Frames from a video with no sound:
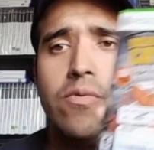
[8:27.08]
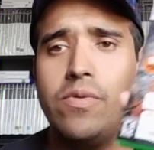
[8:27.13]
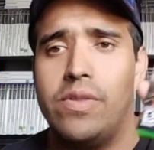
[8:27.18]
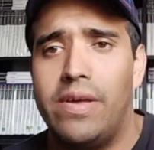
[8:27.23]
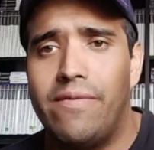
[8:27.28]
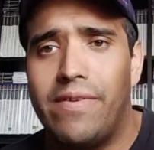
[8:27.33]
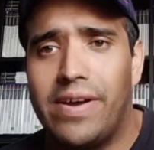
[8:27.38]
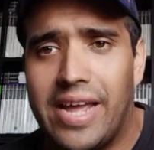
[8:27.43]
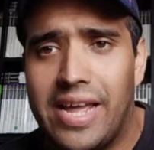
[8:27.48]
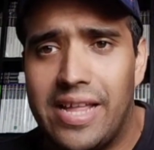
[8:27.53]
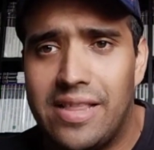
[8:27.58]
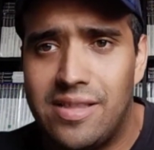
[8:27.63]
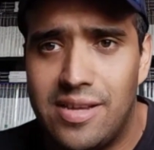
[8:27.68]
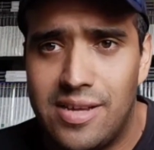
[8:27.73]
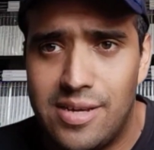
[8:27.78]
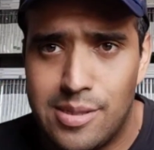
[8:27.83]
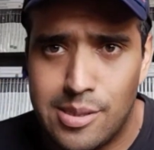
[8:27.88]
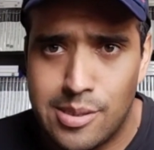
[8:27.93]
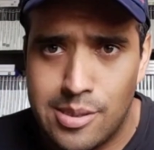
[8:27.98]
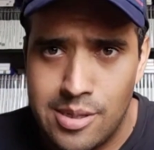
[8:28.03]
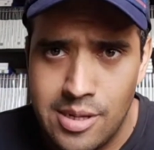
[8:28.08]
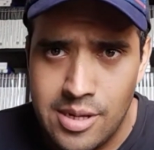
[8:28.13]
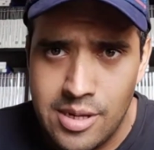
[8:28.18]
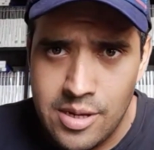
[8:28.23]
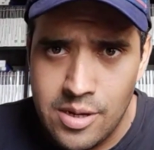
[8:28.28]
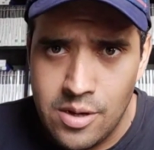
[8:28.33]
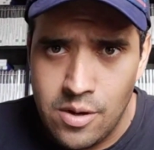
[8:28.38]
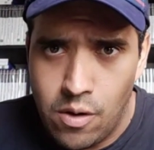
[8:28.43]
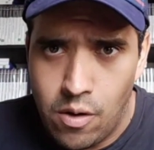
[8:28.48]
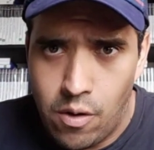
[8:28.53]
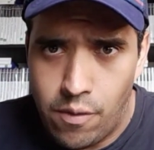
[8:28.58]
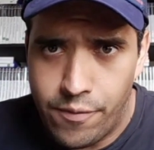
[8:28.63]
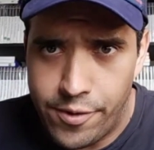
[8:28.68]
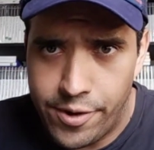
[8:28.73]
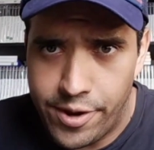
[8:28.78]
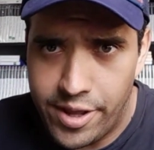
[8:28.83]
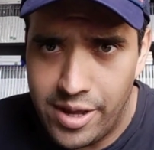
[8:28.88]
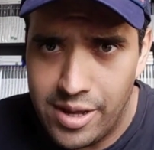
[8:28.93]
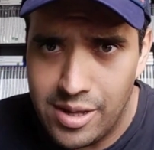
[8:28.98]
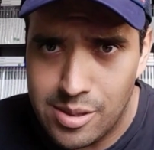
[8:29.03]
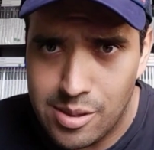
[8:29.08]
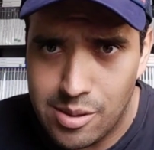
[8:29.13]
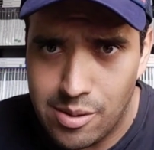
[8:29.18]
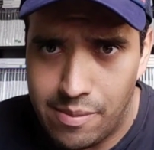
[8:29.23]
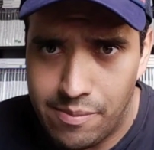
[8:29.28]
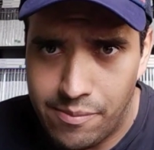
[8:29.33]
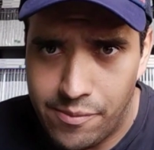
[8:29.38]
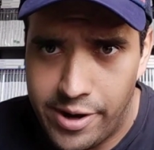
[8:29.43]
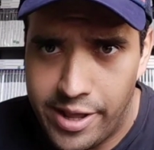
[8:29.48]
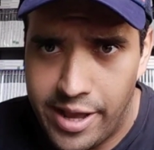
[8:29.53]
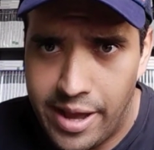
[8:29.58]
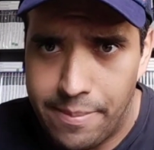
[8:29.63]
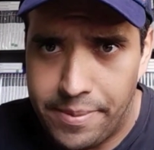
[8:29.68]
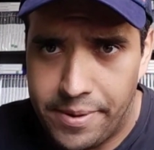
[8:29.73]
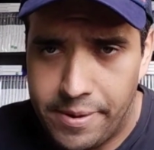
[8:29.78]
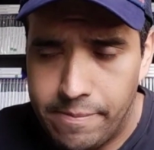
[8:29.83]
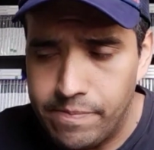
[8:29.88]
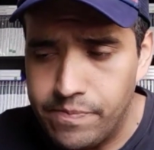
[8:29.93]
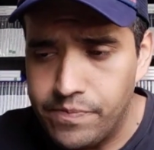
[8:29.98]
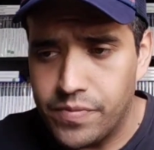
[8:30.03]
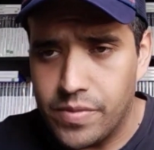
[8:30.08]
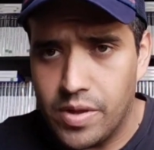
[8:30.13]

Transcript: We'll never get this over here, so I'm really happy.